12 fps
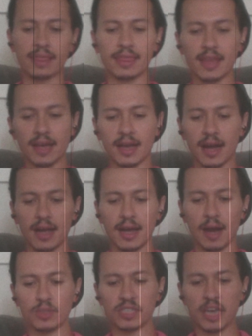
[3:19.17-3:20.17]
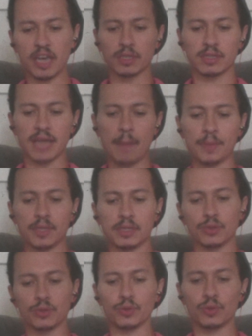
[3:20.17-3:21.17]
I think I was able to tap
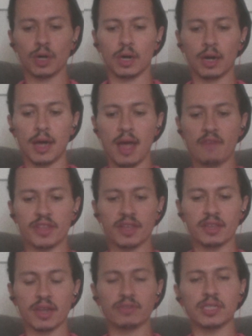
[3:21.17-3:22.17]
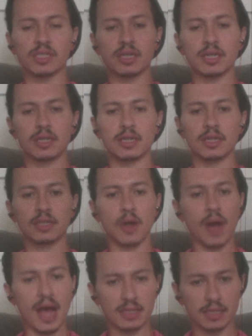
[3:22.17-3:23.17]
into everything that I've seen, you
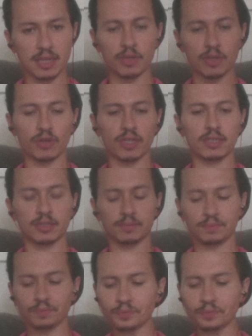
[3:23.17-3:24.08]
know, as an immigrant,